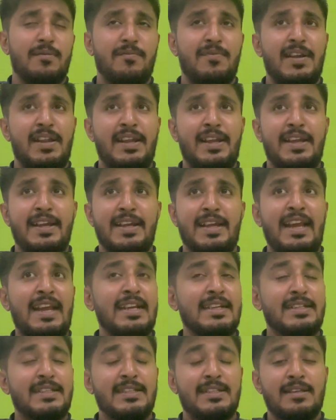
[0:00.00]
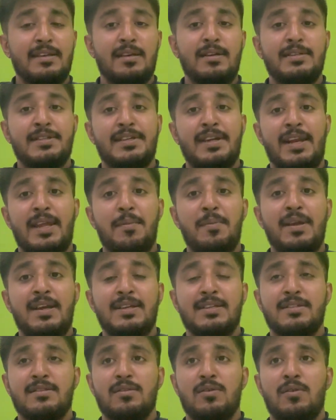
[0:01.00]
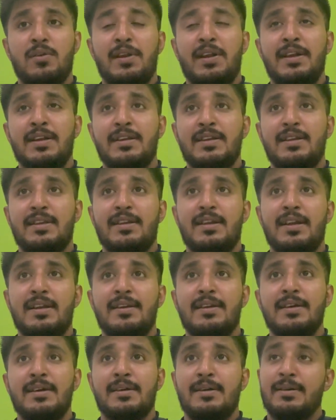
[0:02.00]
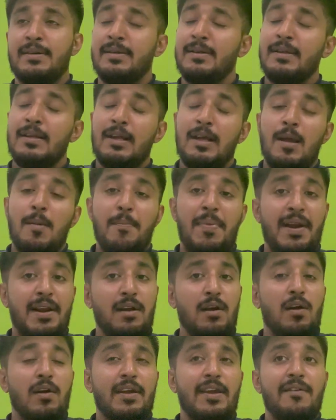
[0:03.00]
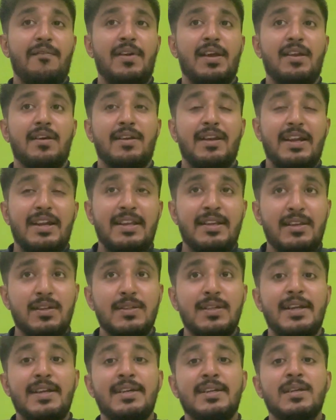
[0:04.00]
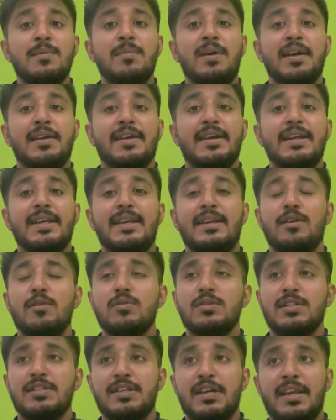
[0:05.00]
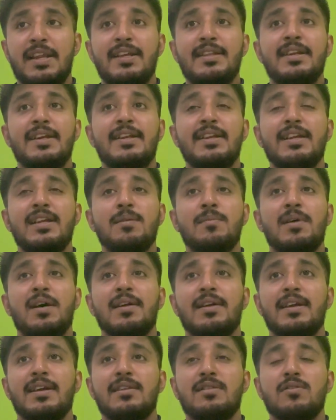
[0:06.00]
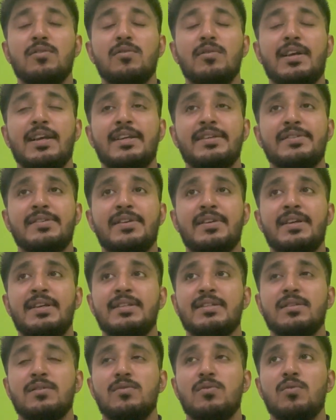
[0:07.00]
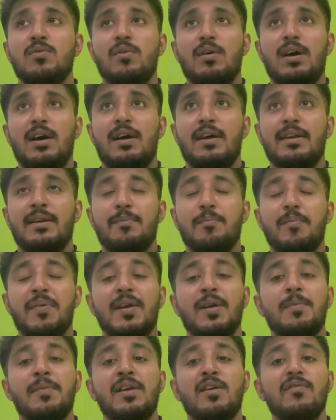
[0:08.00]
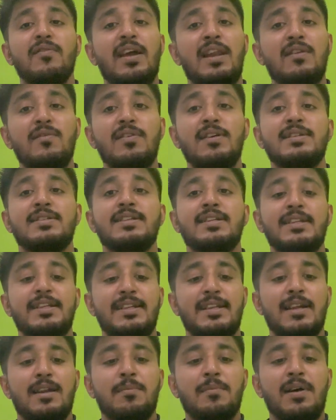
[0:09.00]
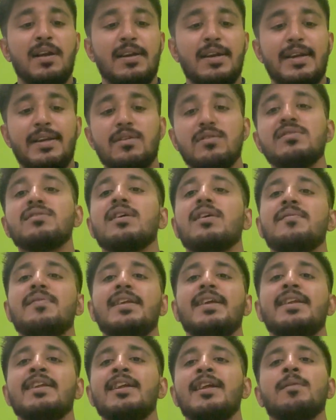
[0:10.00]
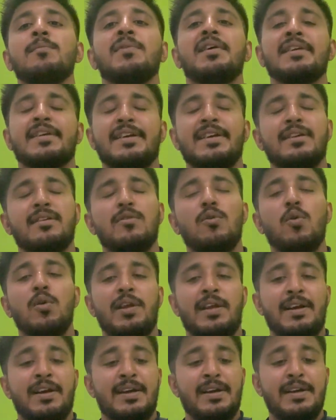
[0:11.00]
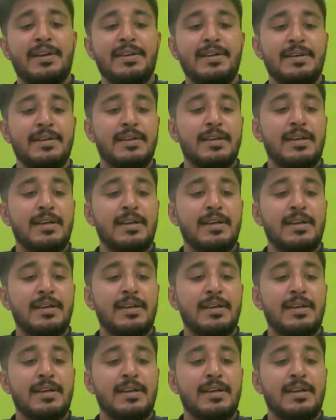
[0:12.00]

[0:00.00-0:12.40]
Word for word: very case study based oriented uh, pedagogy where you're into the indian market you study the indian market through case studies you are becoming well versed in the indian market to serve the indian market going ahead